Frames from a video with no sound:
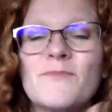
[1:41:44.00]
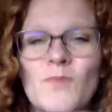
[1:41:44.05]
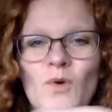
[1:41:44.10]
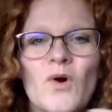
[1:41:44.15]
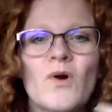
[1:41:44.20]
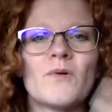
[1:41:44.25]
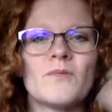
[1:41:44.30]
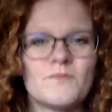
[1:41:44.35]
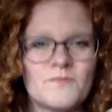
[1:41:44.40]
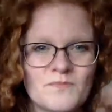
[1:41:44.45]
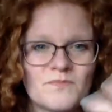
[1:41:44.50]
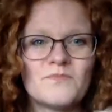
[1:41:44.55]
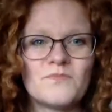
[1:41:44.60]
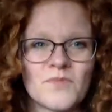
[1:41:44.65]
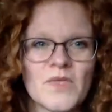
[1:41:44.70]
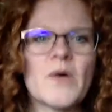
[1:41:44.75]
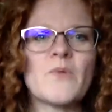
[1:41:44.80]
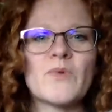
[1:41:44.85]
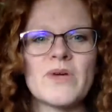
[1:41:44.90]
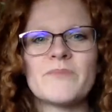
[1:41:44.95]
more
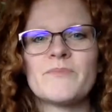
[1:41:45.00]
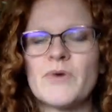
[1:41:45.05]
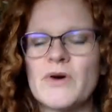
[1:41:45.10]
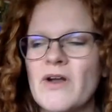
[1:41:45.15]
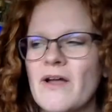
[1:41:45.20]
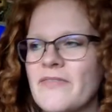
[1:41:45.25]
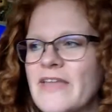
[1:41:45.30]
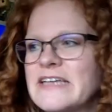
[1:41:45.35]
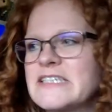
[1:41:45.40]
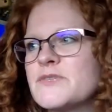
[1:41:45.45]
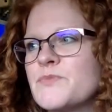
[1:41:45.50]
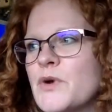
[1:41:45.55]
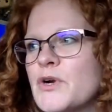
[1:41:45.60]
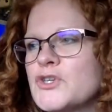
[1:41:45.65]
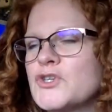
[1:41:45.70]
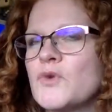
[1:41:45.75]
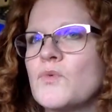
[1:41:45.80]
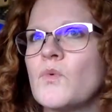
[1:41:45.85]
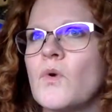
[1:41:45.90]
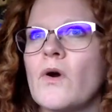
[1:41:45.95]
that we put on that
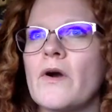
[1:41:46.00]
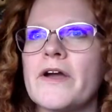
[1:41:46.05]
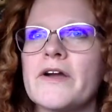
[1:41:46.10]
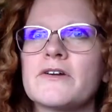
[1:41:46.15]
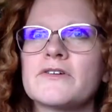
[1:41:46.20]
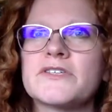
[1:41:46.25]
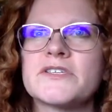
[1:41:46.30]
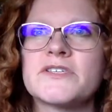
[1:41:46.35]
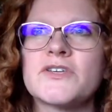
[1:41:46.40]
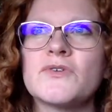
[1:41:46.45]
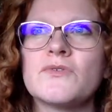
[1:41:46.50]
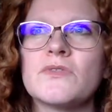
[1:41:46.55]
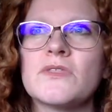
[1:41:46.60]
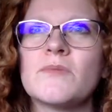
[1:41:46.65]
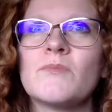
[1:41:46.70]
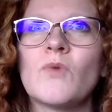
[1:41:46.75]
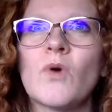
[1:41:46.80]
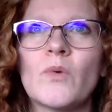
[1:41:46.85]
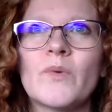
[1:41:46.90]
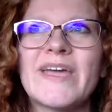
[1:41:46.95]
spiritual warrior suit, the
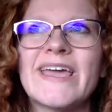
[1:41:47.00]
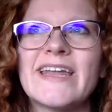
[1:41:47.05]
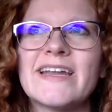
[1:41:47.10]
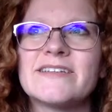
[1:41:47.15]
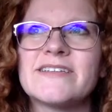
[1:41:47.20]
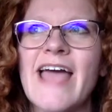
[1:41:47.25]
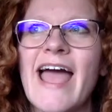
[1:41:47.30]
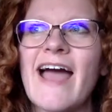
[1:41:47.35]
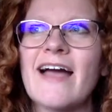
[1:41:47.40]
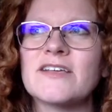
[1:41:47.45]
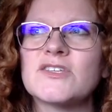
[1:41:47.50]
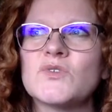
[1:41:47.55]
more we get attacked.